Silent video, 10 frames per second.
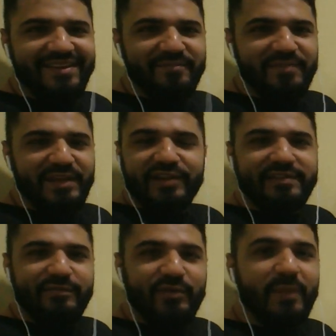
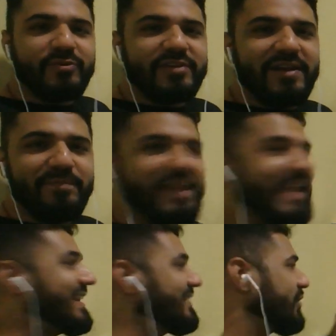Because if you hapuskan B,
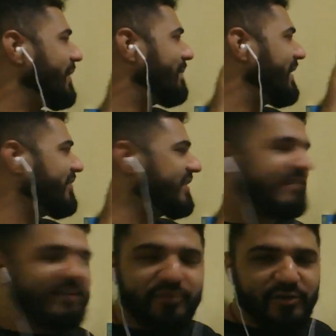at least you can play with this
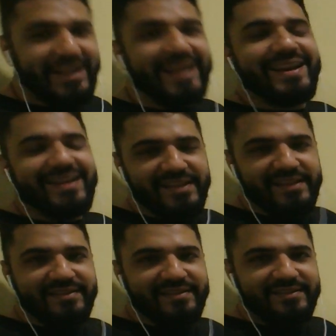info directly.
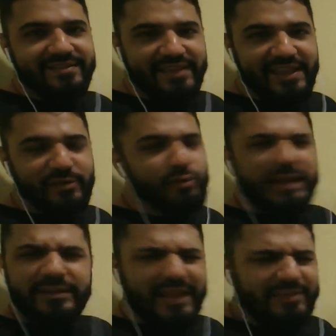Okay, you
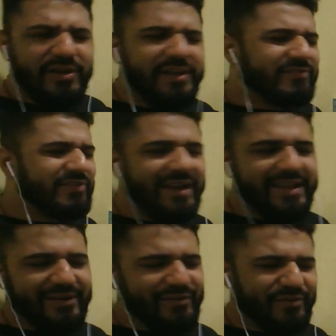can actually try,
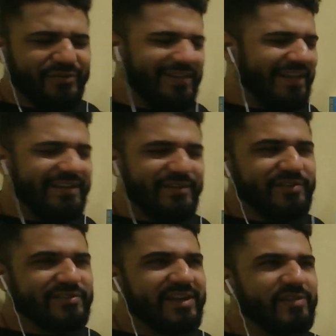you know, later you
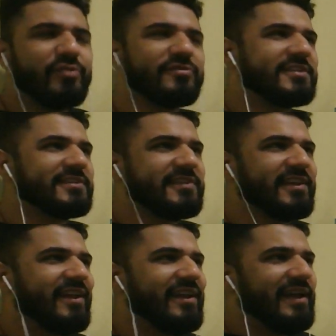just try, no, sir
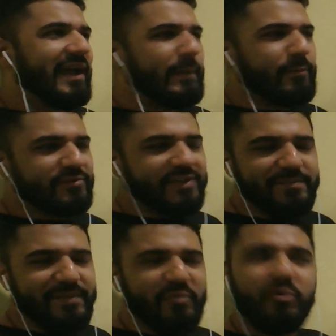said
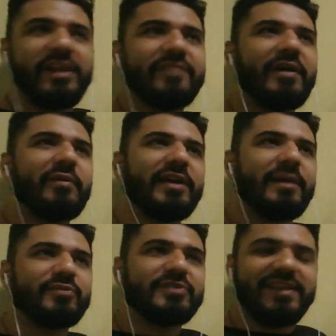hapuskan B. What if I want to
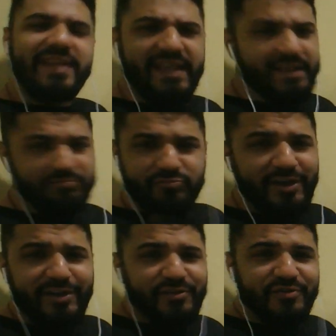hapuskan A?
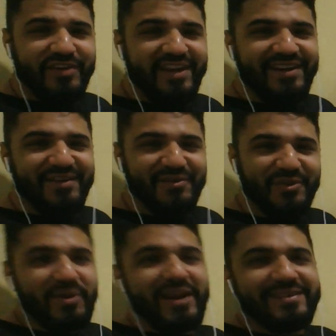Why not you try it out?
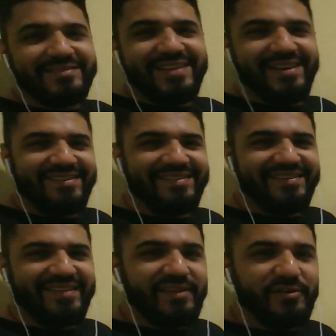You will understand.
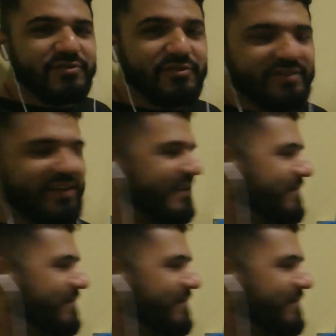Okay, you should try.